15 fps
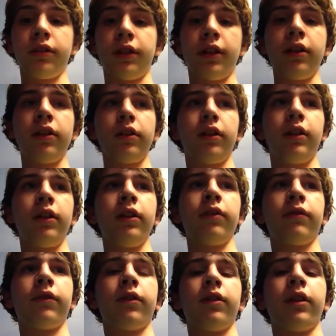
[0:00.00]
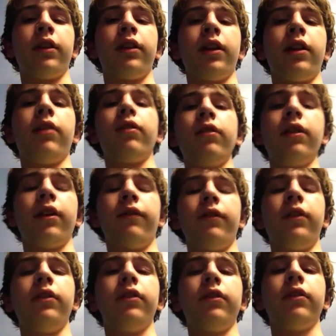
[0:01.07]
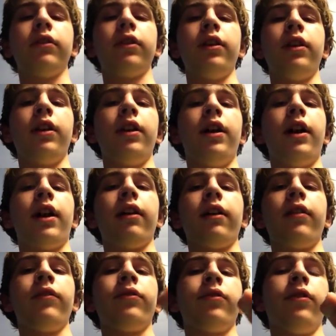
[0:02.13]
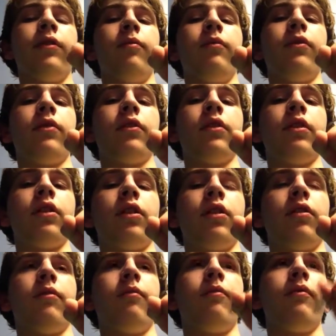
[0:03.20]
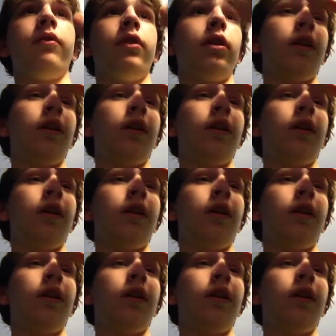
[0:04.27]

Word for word: Then at night around like ten or eleven, I live stream um